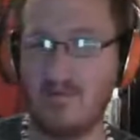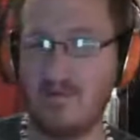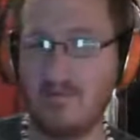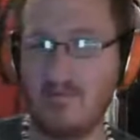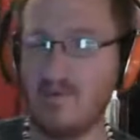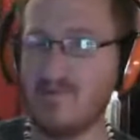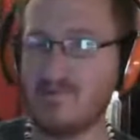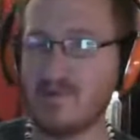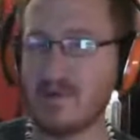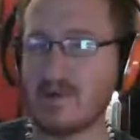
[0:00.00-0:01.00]
We didn't see
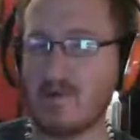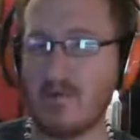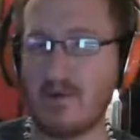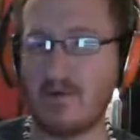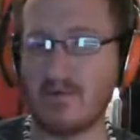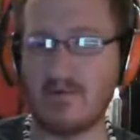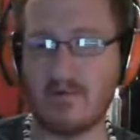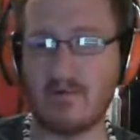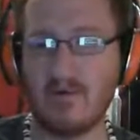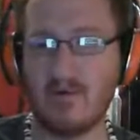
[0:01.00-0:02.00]
any Cordero
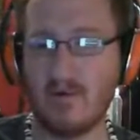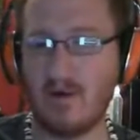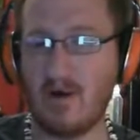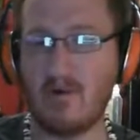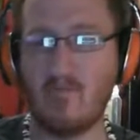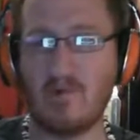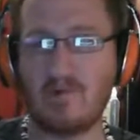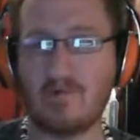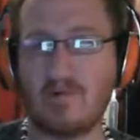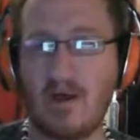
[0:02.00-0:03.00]
either. I'm
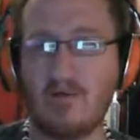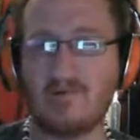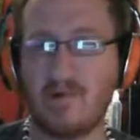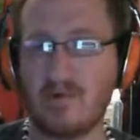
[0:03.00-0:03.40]
wondering how serious